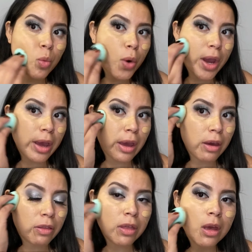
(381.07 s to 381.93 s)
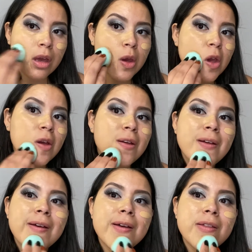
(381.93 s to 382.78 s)
with
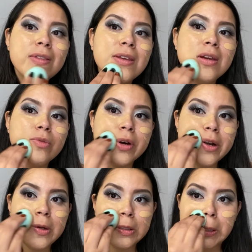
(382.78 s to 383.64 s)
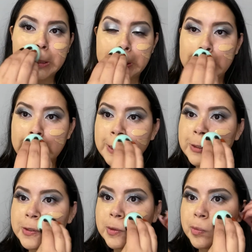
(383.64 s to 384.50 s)
the Real
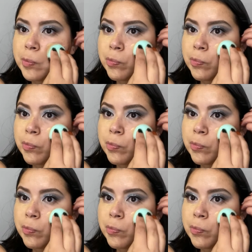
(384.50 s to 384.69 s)
Techniques